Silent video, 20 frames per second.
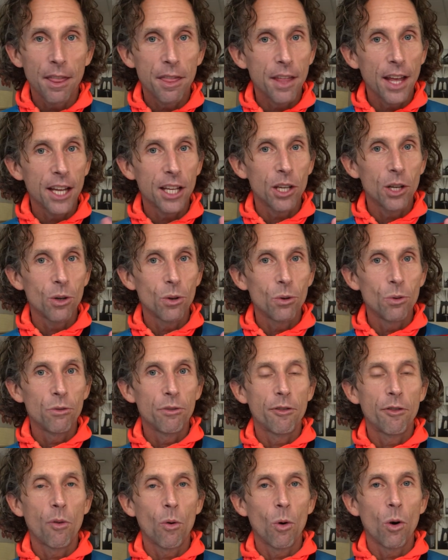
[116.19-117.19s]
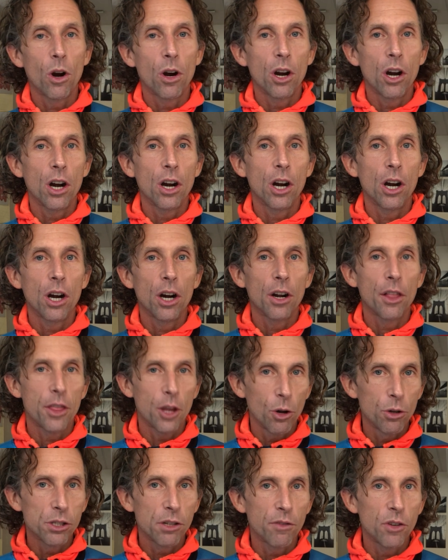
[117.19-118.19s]
Thank you for
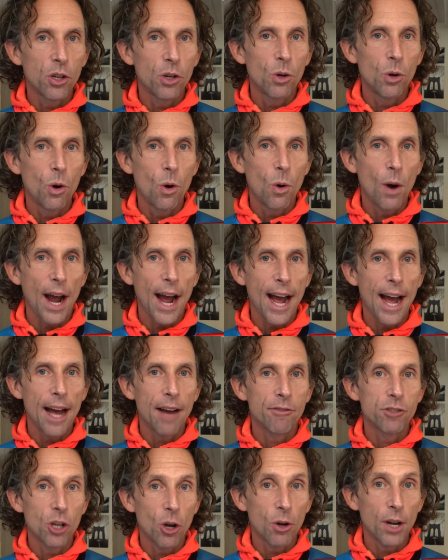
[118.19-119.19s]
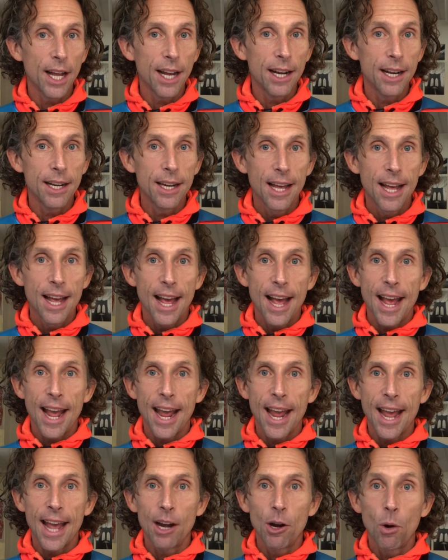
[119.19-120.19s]
those of you who have donated
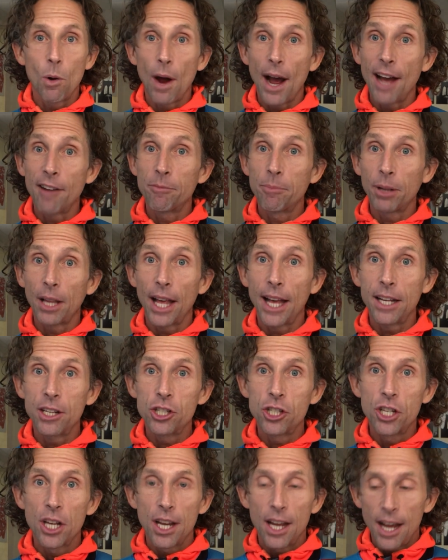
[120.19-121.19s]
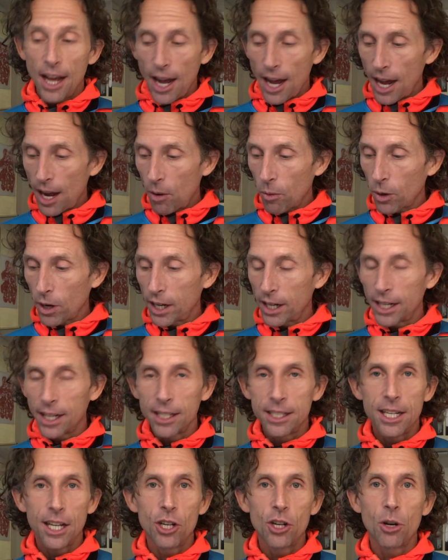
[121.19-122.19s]
and who have pledged. We're going to
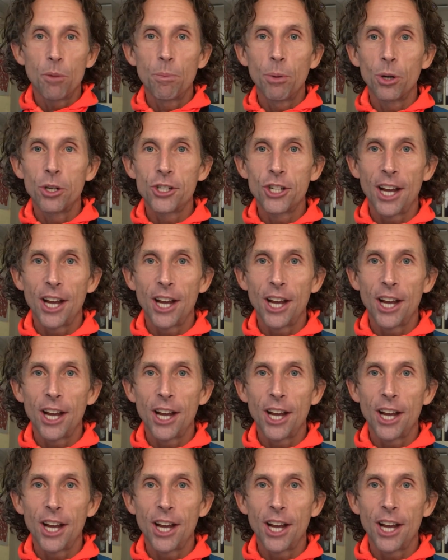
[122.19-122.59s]
continue to push